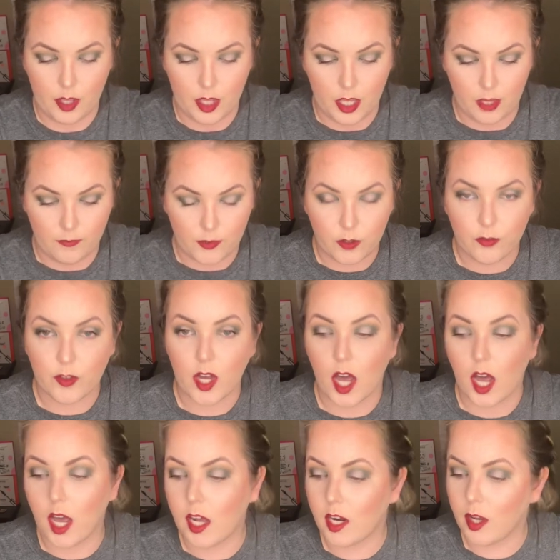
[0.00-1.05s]
If you've
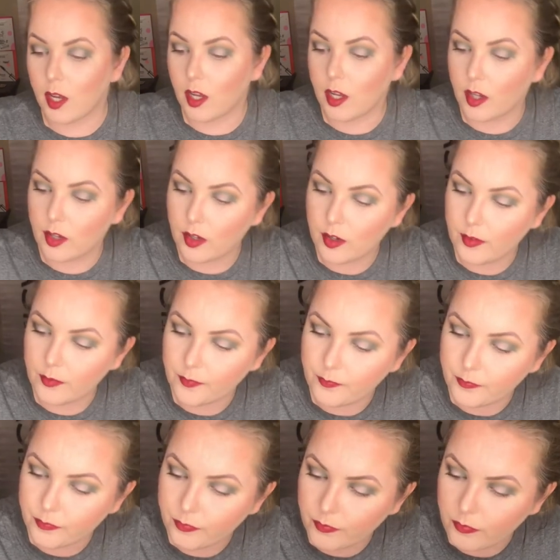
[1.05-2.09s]
got a
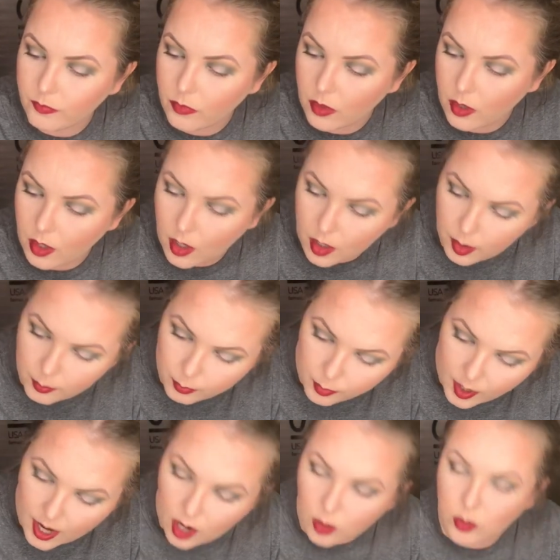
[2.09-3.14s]

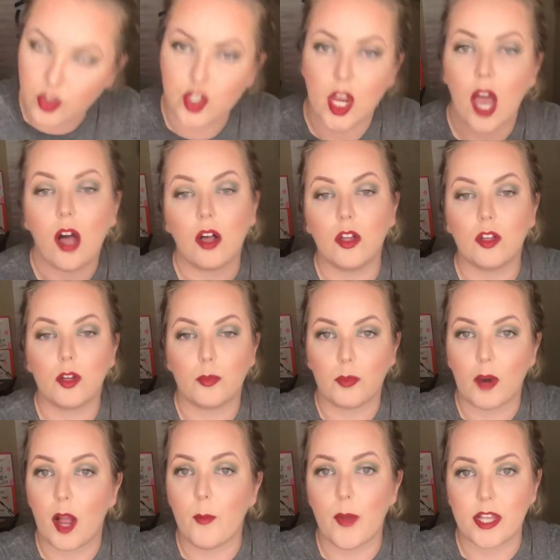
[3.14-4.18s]
brow gel or
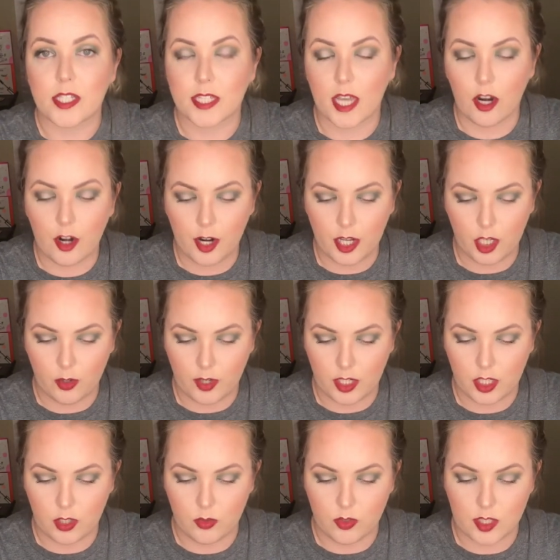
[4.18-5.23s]
brow mascara, you
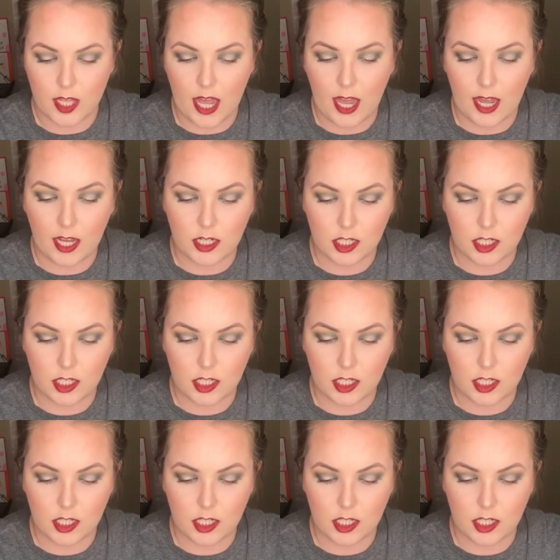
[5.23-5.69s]
can use that.